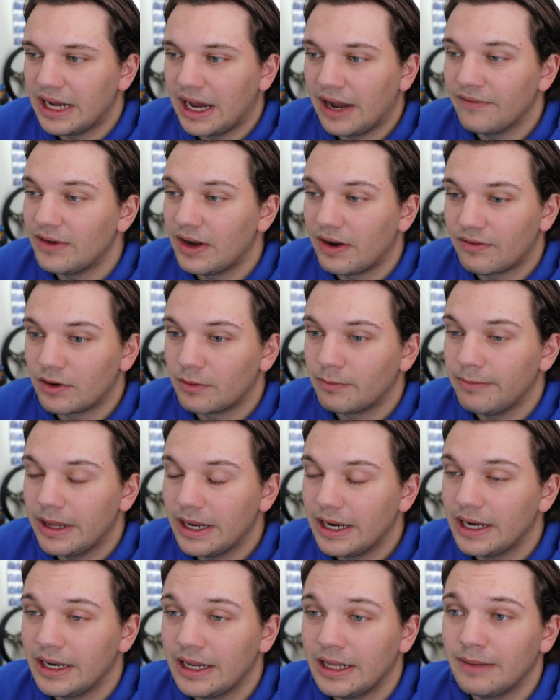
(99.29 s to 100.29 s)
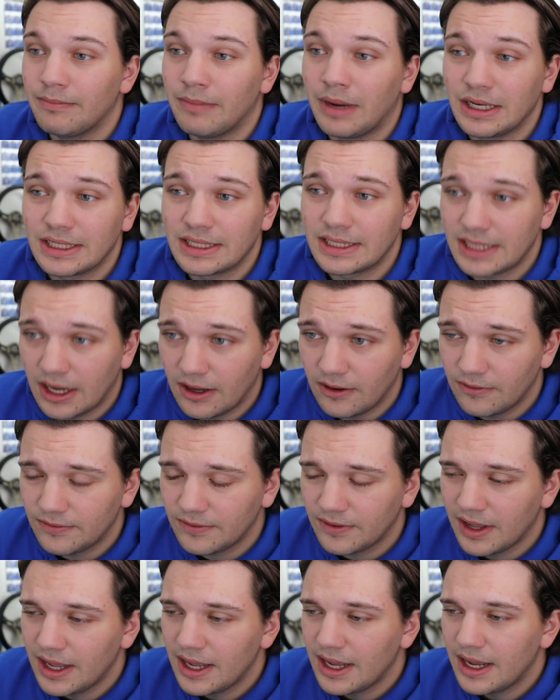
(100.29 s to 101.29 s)
I've never been in it
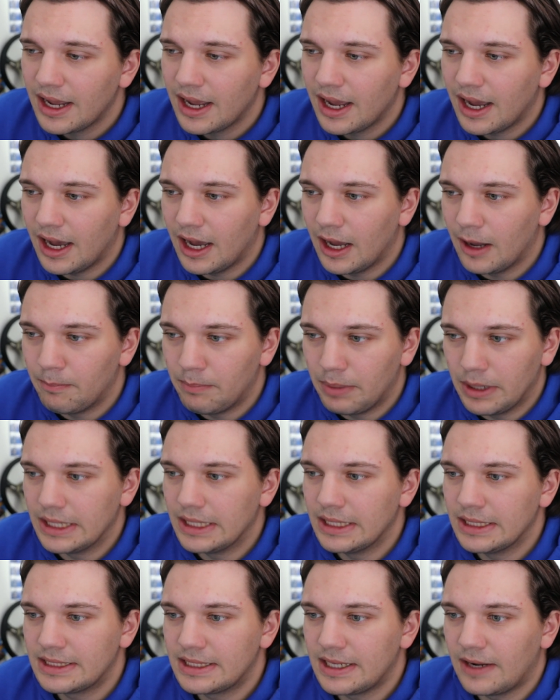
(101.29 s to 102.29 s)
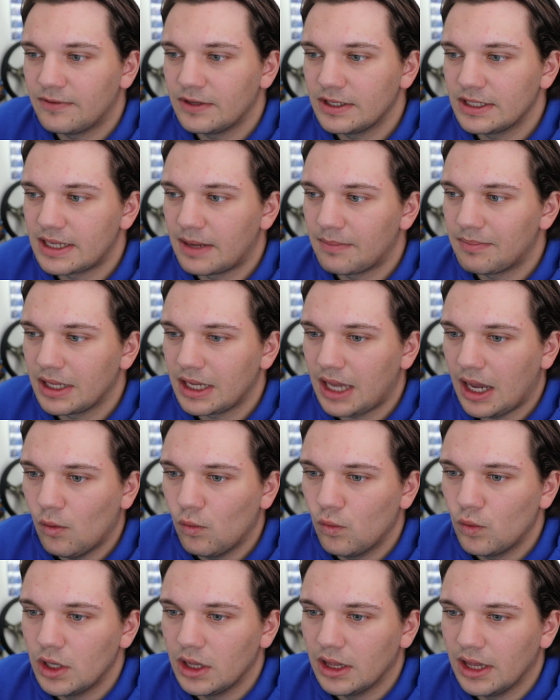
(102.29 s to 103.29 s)
myself, but it's definitely something I
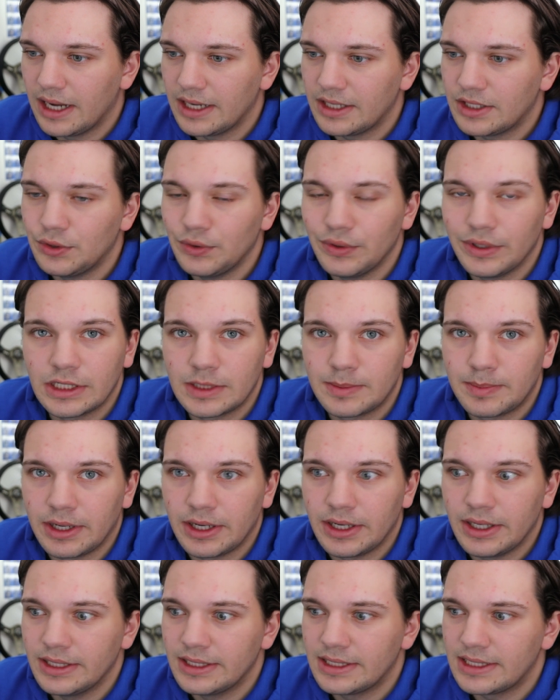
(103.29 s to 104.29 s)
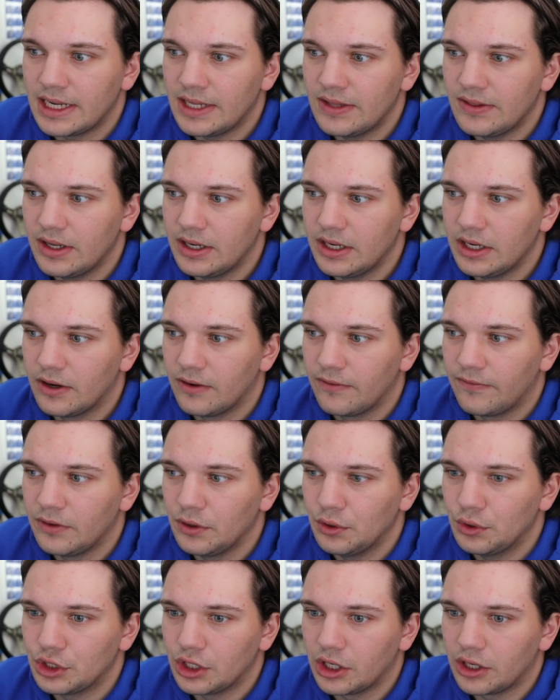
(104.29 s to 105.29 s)
would like to experience in the near
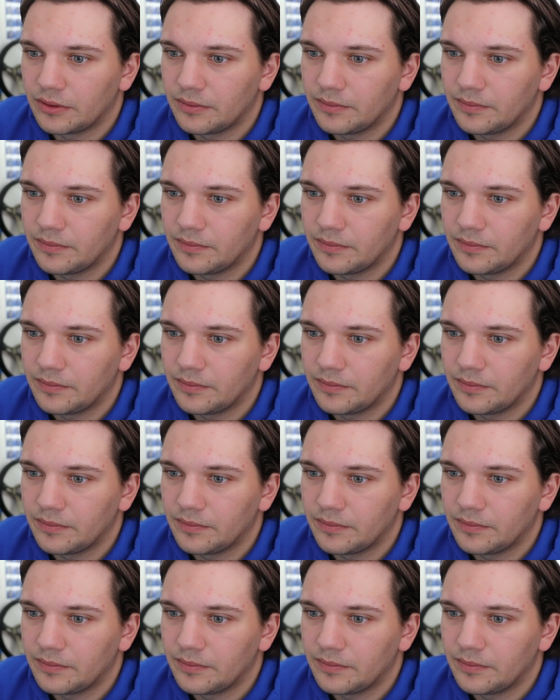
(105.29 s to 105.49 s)
future.